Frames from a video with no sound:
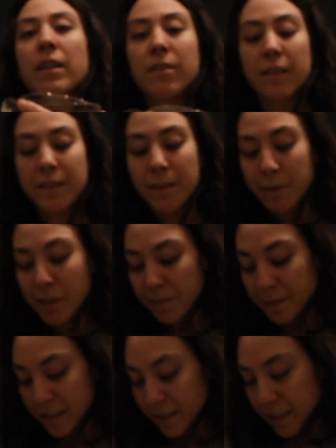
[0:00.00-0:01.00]
so that's how much I
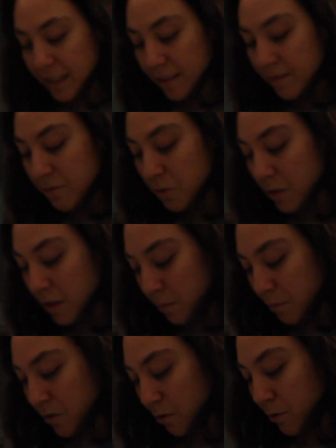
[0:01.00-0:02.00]
made today. 4
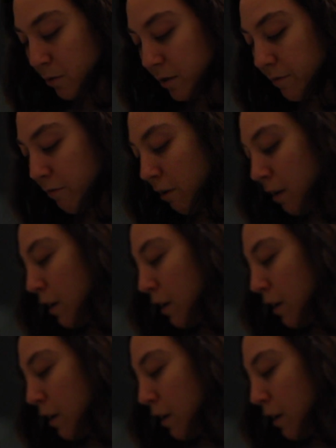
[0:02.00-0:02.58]
cups total of